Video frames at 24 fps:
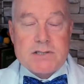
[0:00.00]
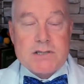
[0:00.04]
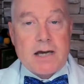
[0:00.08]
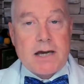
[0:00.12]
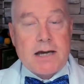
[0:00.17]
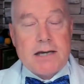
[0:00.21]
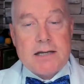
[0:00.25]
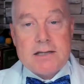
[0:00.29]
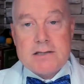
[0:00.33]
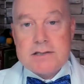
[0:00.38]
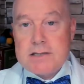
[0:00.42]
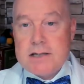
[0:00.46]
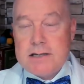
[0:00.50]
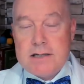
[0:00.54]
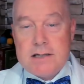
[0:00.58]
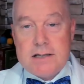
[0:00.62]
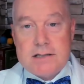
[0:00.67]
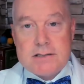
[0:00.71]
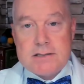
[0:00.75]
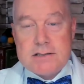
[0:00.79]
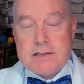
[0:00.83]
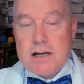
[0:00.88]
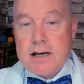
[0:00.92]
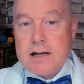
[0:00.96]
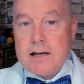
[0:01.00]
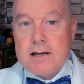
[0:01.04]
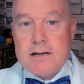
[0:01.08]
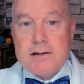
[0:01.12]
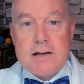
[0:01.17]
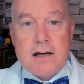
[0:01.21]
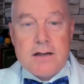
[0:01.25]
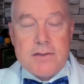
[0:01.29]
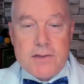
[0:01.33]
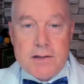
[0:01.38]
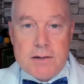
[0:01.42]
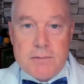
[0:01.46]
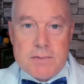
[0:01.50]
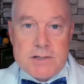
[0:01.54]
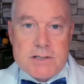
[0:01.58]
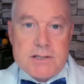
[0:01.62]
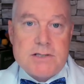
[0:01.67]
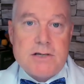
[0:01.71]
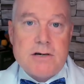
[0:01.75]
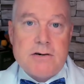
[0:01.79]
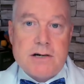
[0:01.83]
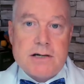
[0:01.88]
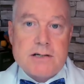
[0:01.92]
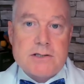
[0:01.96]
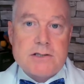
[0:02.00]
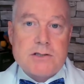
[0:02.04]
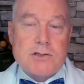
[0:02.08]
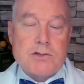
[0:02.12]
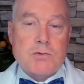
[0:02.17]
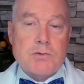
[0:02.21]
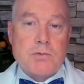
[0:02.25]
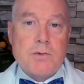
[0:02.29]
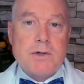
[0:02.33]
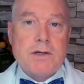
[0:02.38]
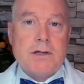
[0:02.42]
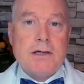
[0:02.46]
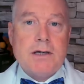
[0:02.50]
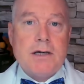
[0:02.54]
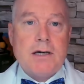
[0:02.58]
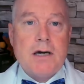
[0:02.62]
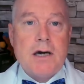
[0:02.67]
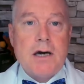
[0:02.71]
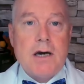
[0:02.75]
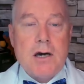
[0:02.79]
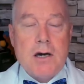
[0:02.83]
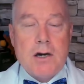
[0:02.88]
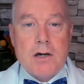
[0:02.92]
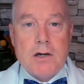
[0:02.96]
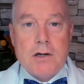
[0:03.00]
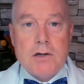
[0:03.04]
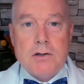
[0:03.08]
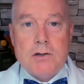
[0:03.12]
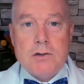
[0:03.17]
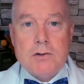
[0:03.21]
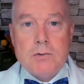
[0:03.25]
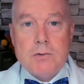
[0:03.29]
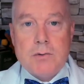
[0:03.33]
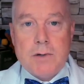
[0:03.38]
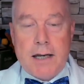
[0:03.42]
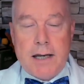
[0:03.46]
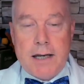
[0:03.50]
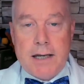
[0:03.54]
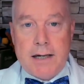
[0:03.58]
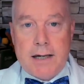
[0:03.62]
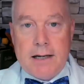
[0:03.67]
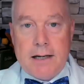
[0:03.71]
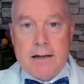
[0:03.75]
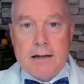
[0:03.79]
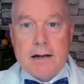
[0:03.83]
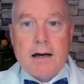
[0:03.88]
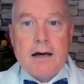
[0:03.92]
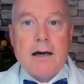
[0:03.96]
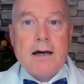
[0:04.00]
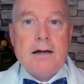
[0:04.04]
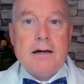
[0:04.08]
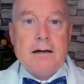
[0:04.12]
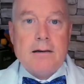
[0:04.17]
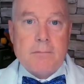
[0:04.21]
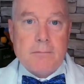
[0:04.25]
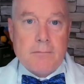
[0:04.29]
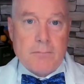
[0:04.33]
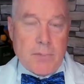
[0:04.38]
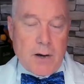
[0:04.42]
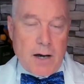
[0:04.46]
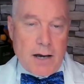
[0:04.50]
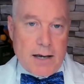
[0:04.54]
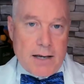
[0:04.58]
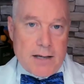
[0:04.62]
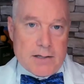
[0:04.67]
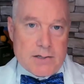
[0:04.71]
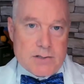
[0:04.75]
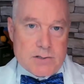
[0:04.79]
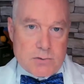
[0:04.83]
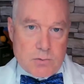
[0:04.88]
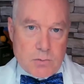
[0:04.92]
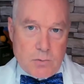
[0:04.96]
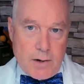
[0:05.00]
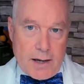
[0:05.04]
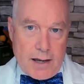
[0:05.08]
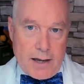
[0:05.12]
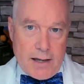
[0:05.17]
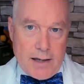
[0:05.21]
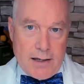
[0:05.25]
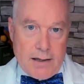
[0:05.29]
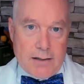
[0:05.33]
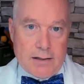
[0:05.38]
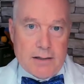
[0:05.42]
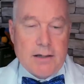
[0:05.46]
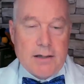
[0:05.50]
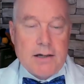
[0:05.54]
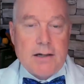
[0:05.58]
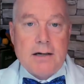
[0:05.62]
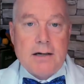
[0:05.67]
science it, it's not nothing mysterious it's really you in a non-biased way